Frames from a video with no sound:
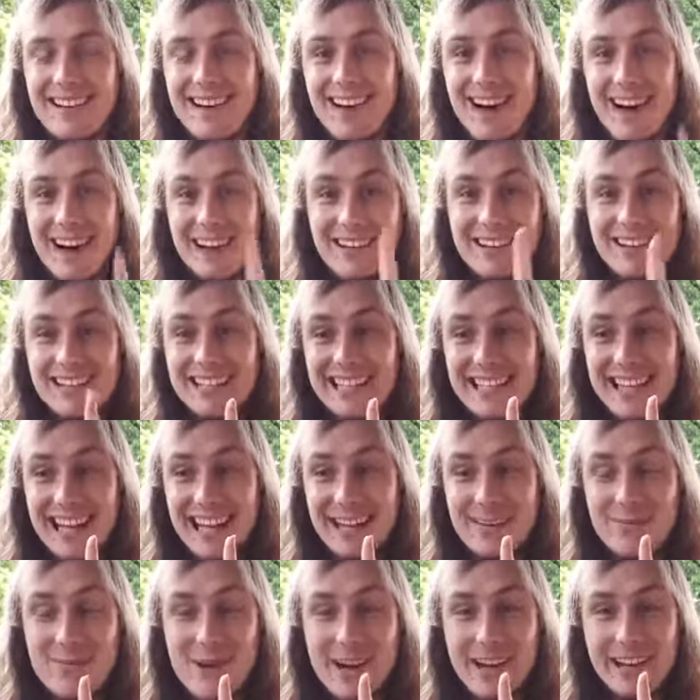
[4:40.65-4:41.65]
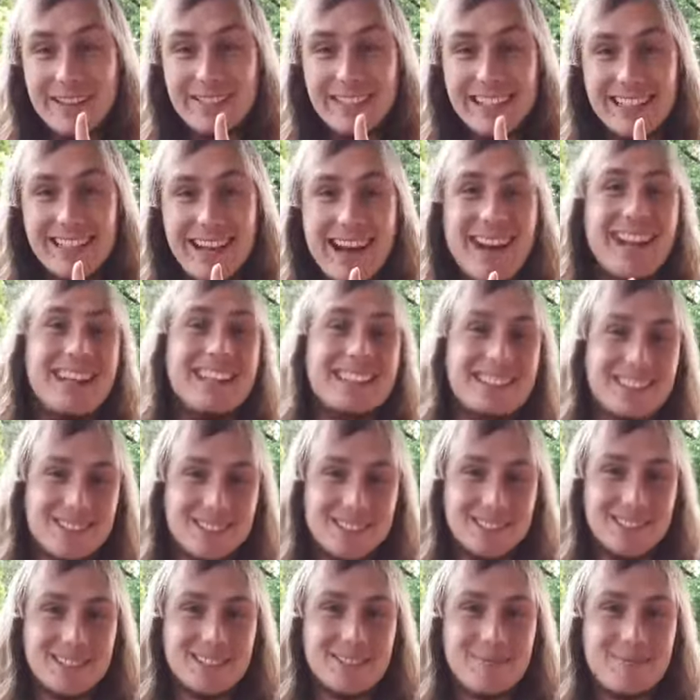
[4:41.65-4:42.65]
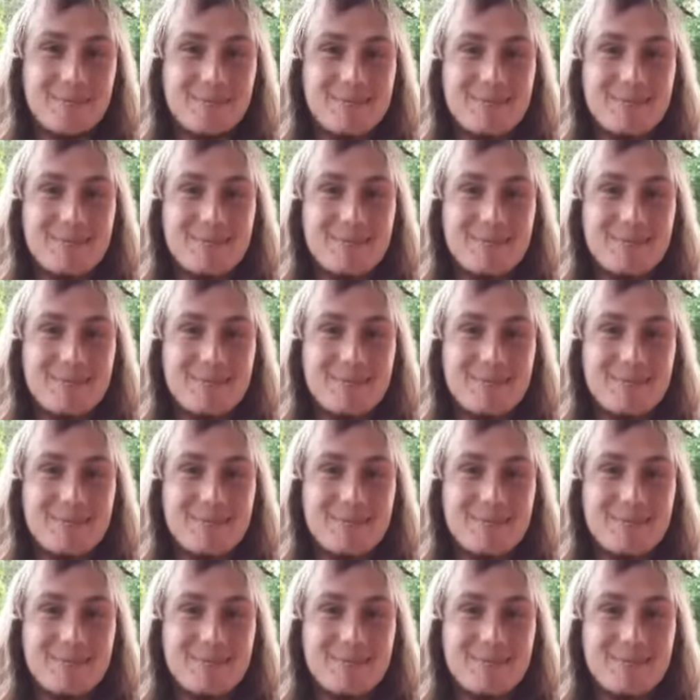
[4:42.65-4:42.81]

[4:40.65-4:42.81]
I could get one of the dinosaurs.